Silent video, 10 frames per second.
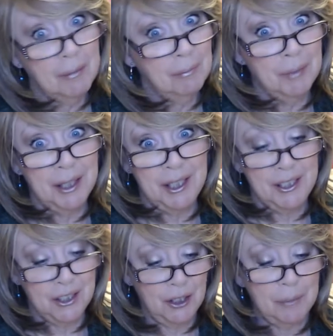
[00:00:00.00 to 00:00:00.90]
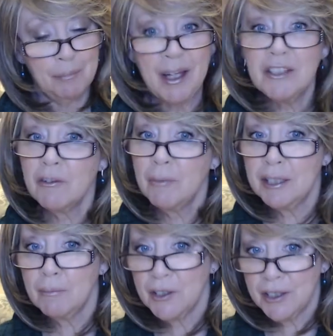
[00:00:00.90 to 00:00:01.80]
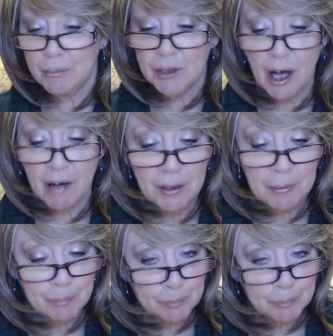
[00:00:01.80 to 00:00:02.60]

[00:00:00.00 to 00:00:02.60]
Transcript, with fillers: but it is good. That's from my Smart Sips coffee.